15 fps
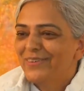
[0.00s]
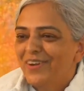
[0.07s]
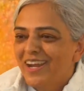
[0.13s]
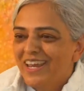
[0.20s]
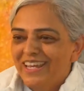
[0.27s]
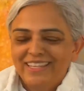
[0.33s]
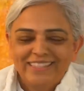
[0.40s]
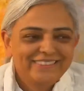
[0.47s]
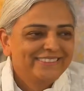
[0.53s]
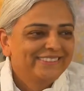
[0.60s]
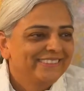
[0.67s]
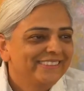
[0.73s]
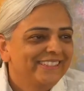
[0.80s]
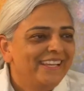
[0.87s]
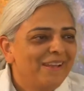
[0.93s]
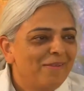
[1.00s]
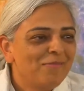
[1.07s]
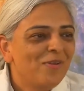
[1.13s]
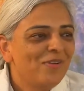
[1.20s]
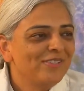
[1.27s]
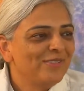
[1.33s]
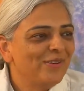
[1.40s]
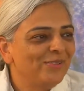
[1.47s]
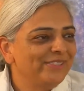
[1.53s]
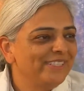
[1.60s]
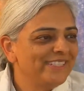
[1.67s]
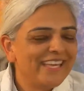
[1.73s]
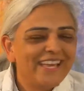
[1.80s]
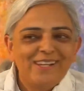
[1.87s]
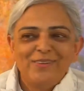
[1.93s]
Gray. And I'm not as old
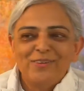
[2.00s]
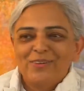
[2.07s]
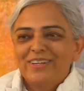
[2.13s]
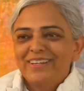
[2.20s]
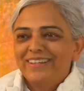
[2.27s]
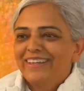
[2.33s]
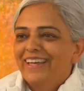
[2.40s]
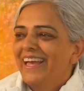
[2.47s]
as I look.